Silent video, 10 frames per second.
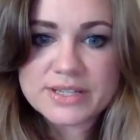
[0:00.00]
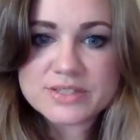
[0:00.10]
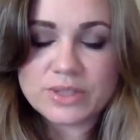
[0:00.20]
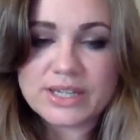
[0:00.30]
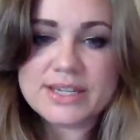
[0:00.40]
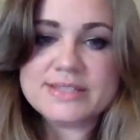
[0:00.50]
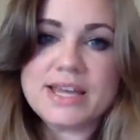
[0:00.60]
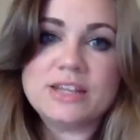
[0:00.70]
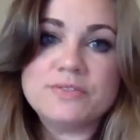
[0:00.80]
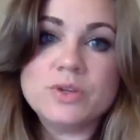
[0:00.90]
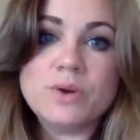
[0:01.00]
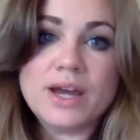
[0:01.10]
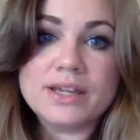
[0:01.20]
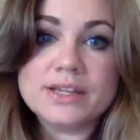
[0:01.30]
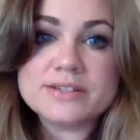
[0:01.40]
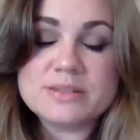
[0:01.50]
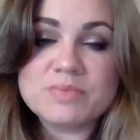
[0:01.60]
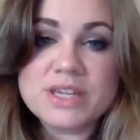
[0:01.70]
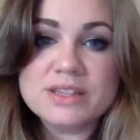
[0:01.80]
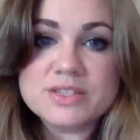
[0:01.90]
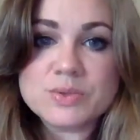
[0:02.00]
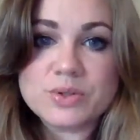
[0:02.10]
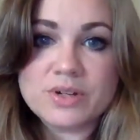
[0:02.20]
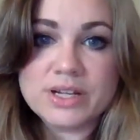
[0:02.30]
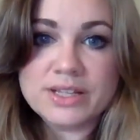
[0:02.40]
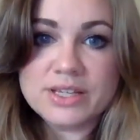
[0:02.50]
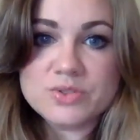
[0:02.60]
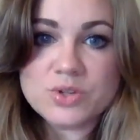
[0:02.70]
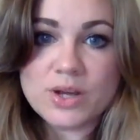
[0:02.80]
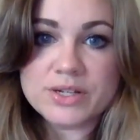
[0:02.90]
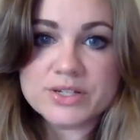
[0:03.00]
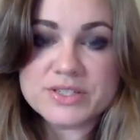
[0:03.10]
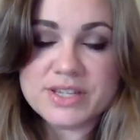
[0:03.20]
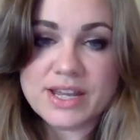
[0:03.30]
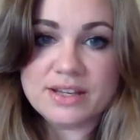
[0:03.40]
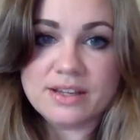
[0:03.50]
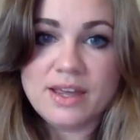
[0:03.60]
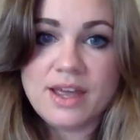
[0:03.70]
So like I said, if you hear something in this recording that you don't understand,